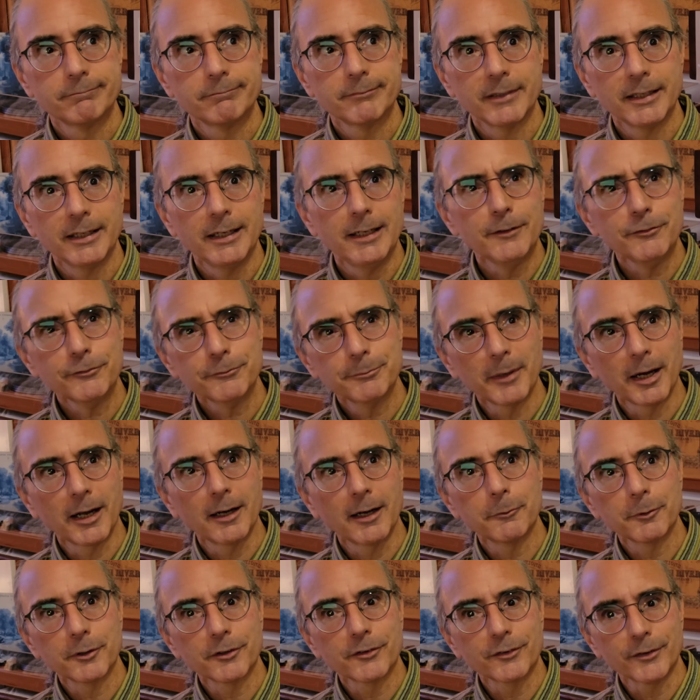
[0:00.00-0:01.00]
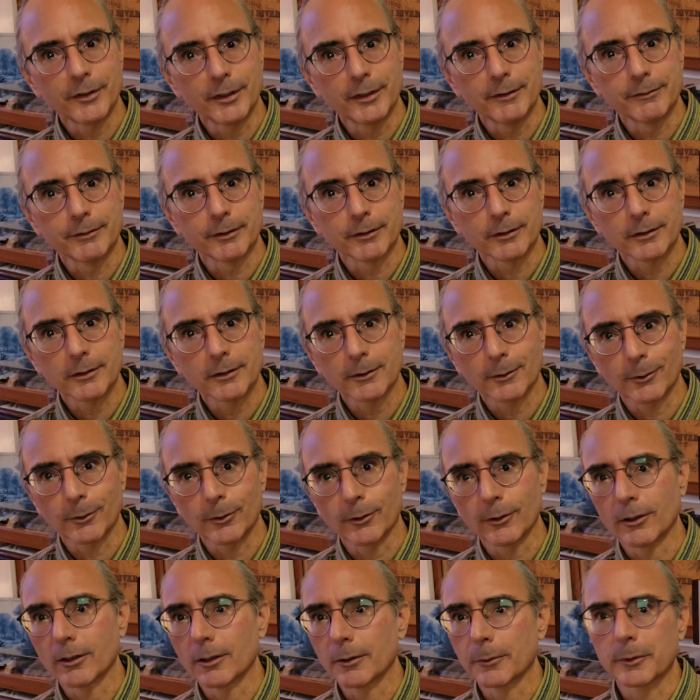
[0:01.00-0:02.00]
if my receiver
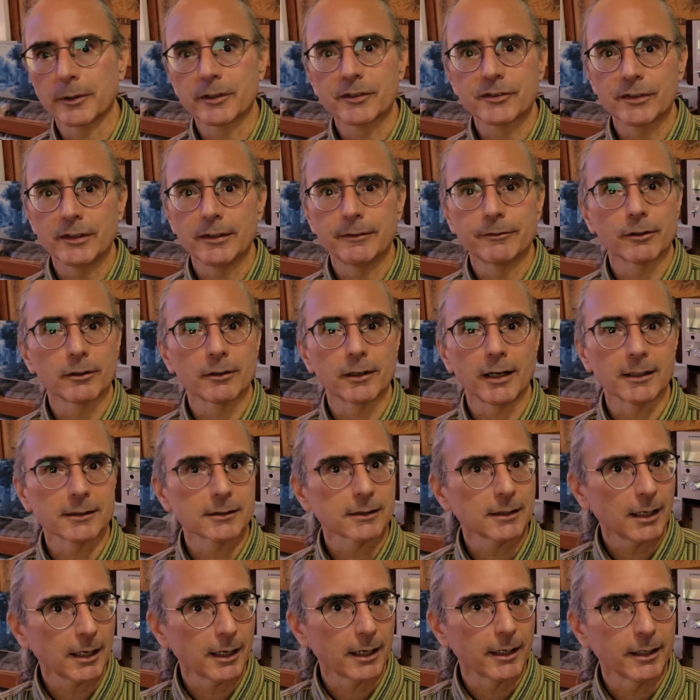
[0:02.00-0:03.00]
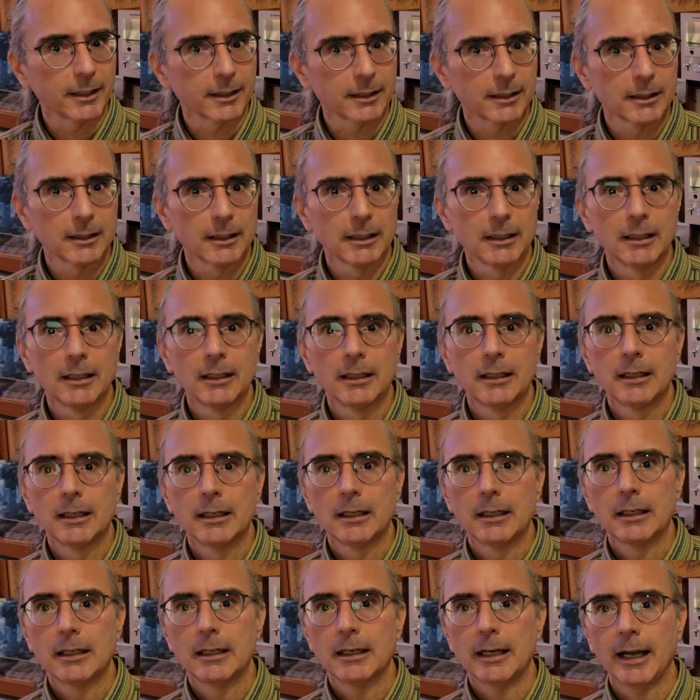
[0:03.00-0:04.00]
or a receiver I like
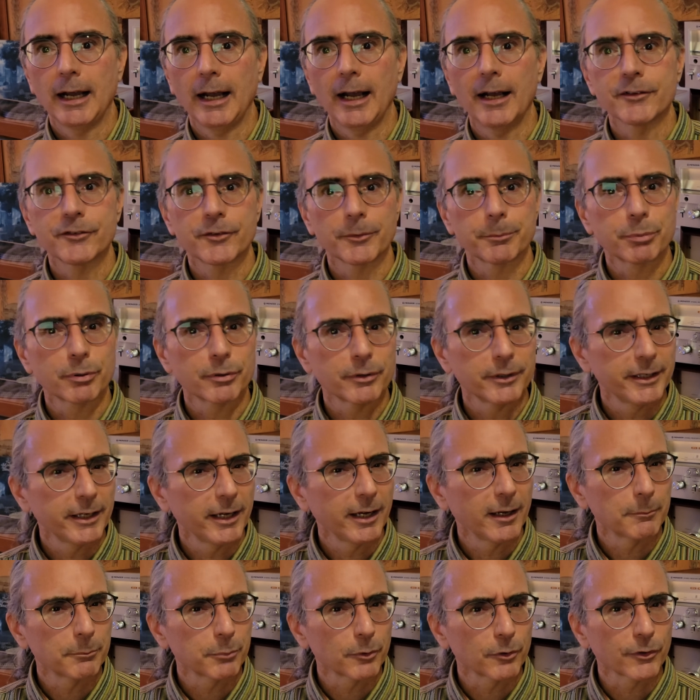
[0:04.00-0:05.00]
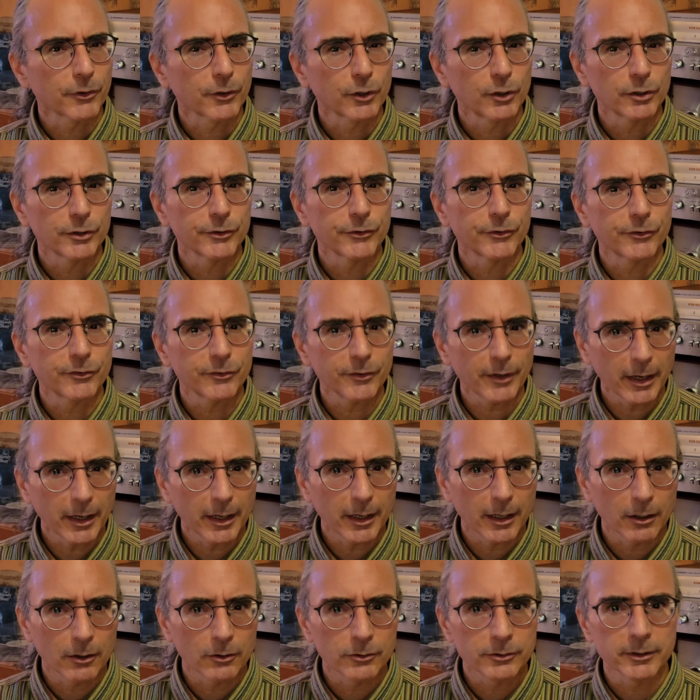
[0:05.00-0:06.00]
has a preamp with good
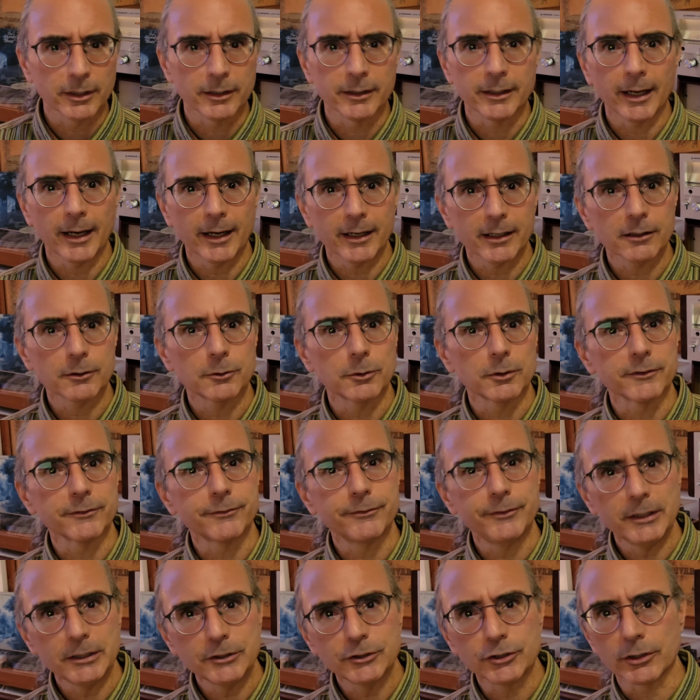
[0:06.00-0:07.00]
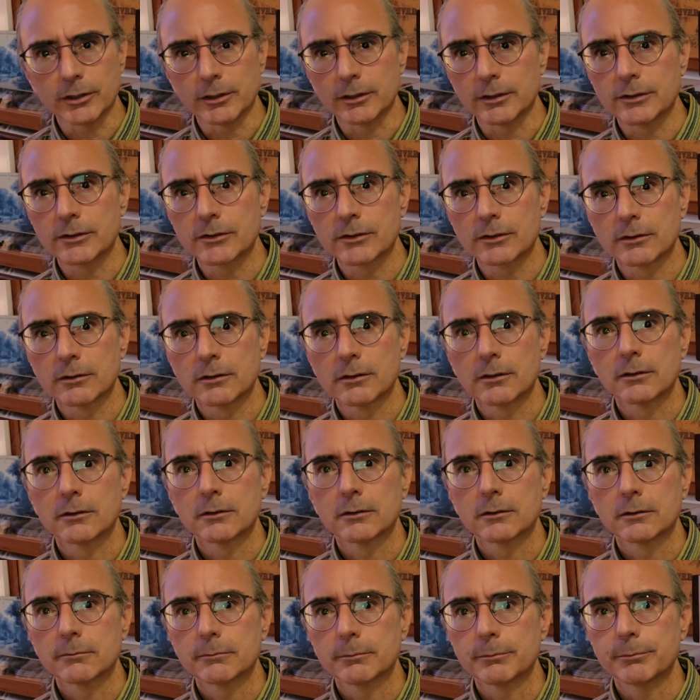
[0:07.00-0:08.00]
sound and adequate features,
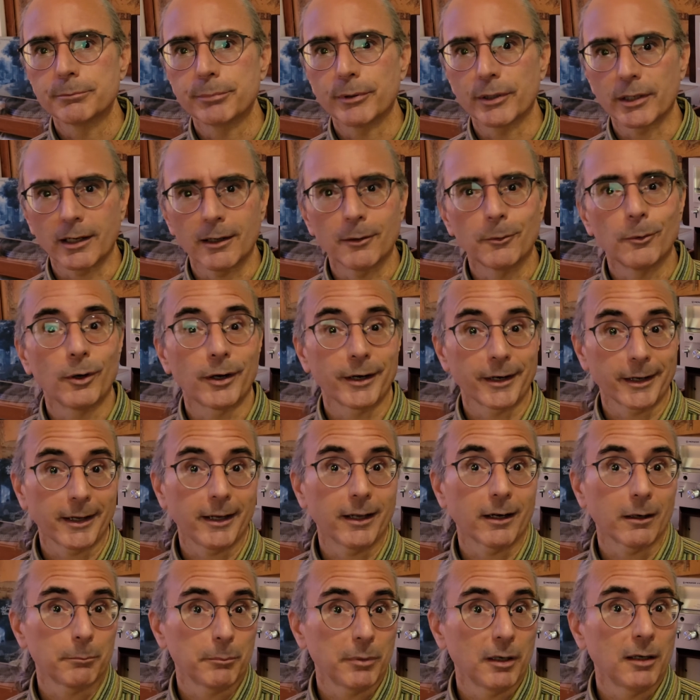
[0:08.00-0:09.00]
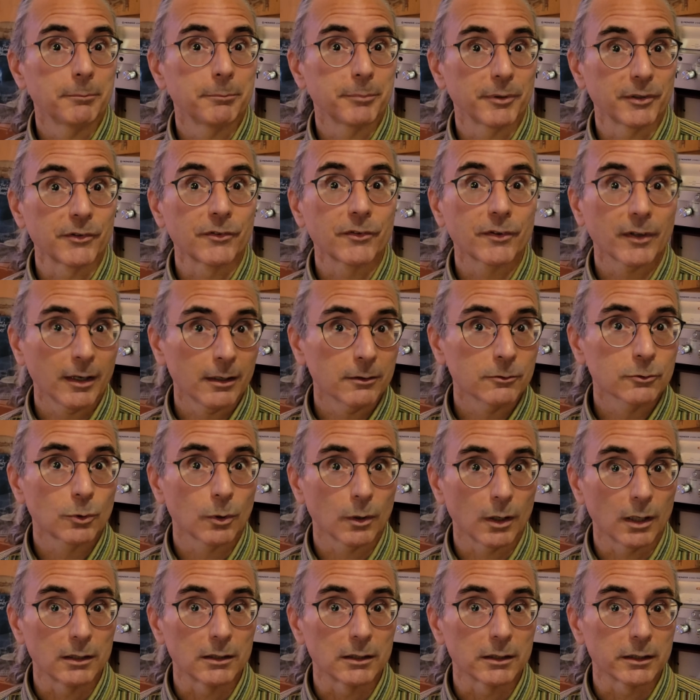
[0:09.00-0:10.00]
but I want to get a bump in sound
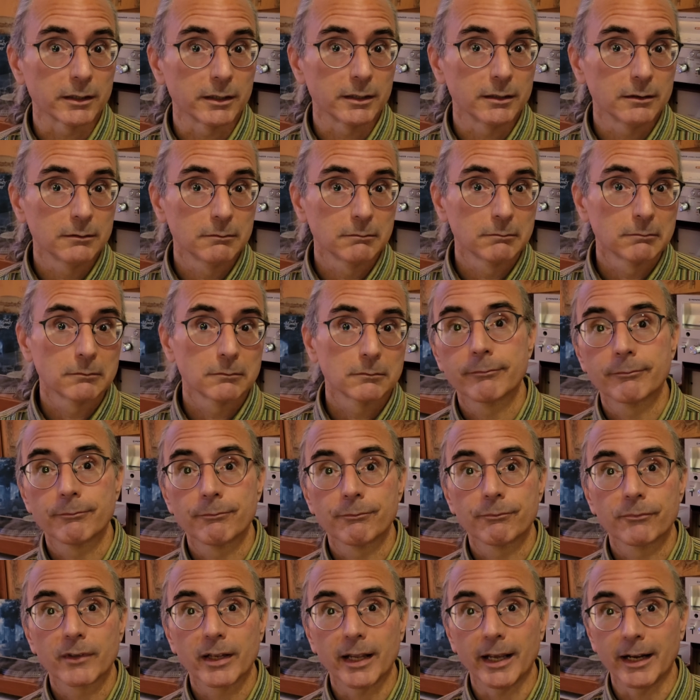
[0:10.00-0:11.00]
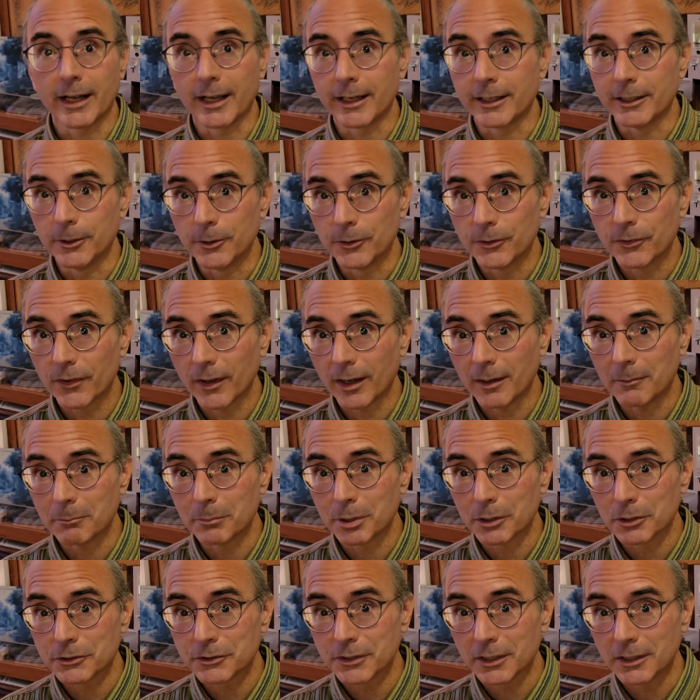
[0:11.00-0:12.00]
quality, can I use that
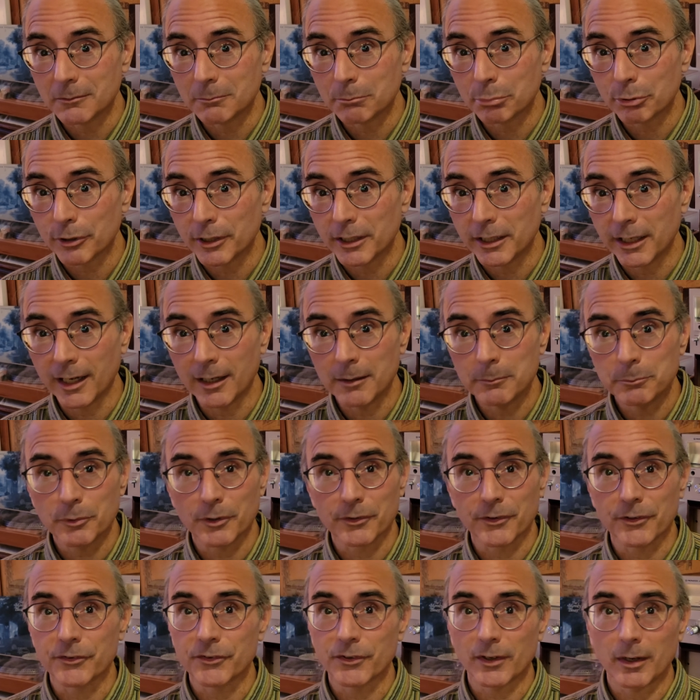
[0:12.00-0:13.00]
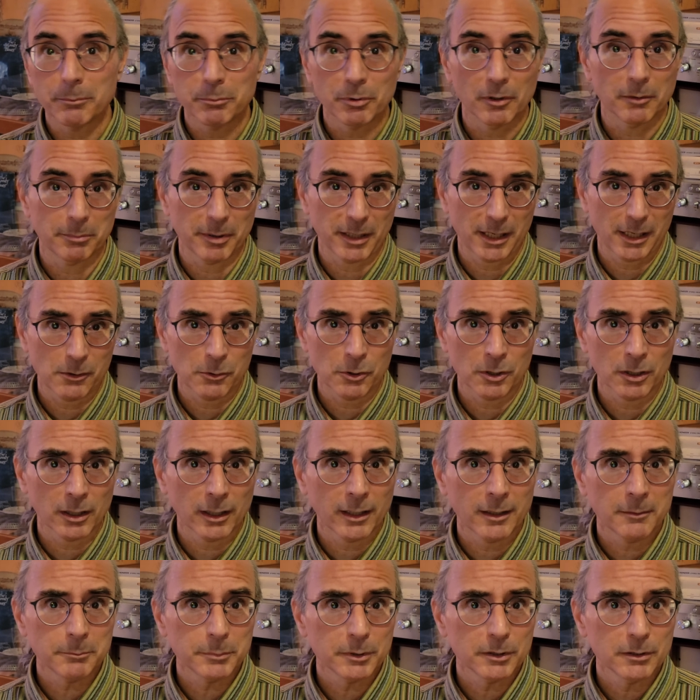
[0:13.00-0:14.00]
built-in preamp with a separate power
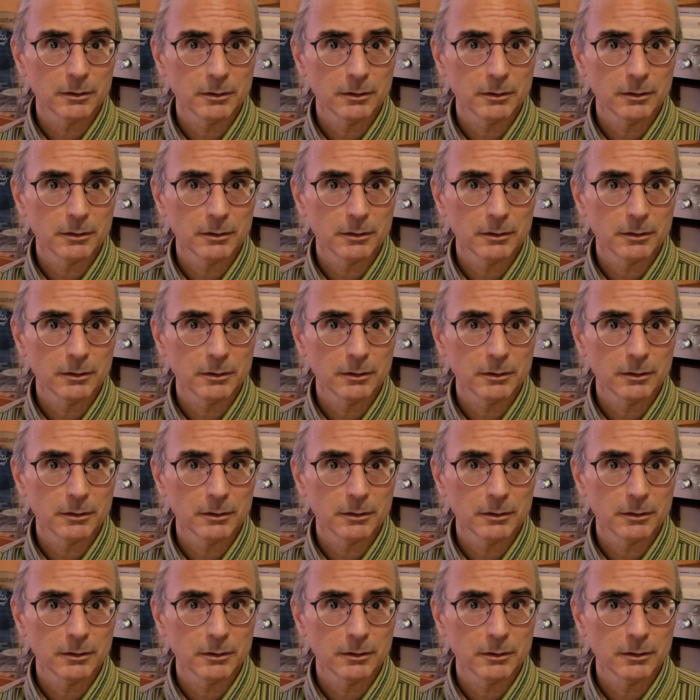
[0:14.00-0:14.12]
amp?